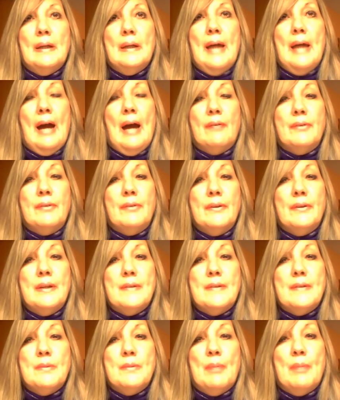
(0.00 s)
after
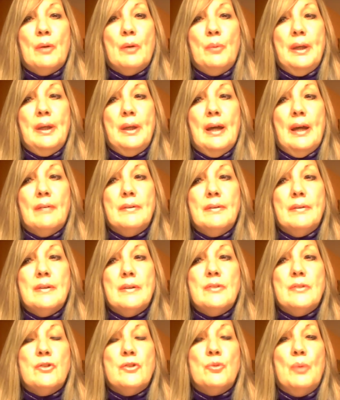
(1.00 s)
this, about a week after
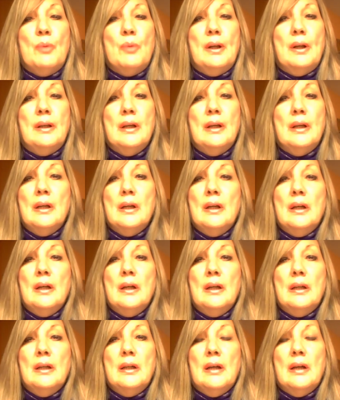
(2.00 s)
this, is when
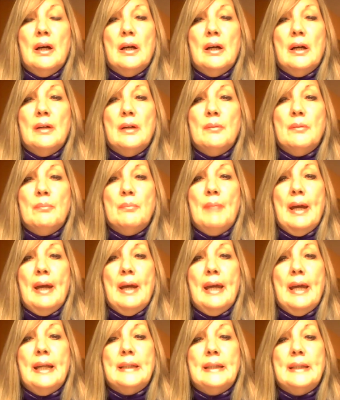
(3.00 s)
my
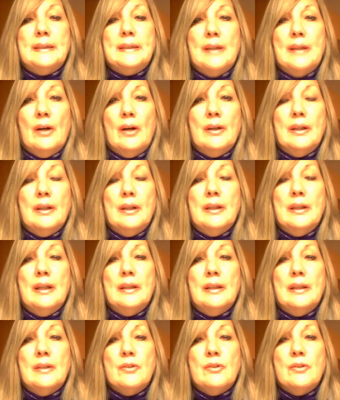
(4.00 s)
headaches started.
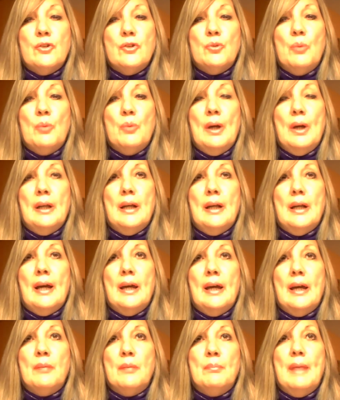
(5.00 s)
And this is when I
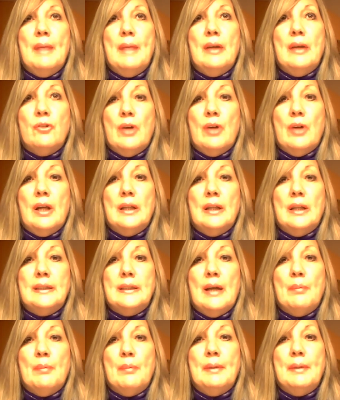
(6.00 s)
had major headaches
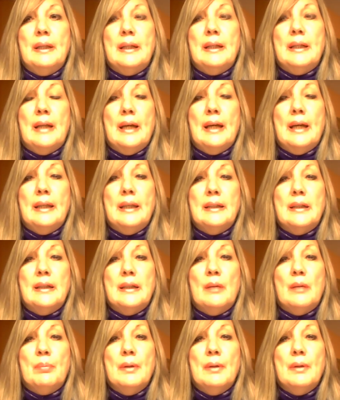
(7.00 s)
happening, and I ended
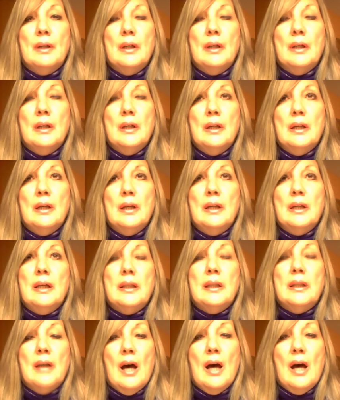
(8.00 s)
up
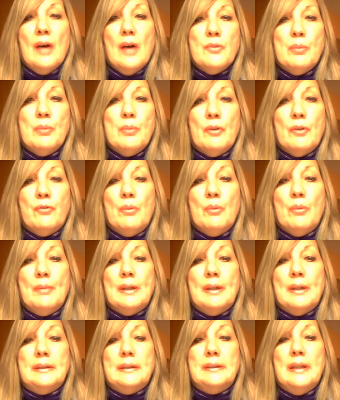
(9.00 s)
in the hospital from
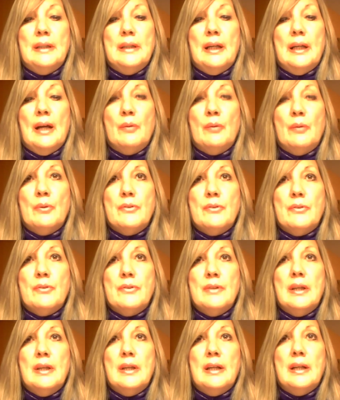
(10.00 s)
this. And I was
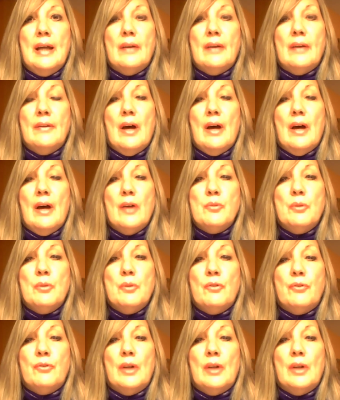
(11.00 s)
in and out of the
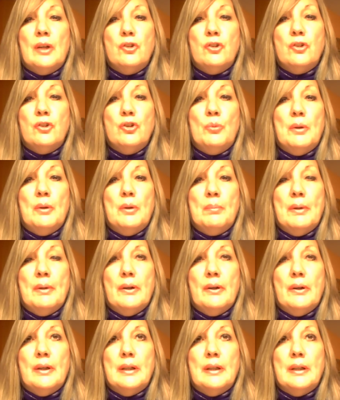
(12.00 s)
hospital for like a 2-week
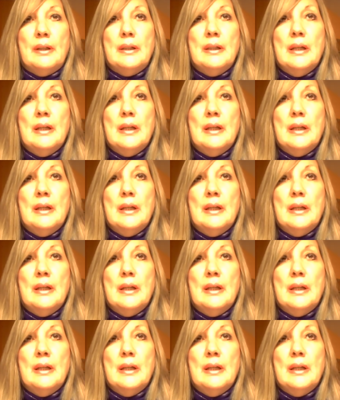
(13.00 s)
period.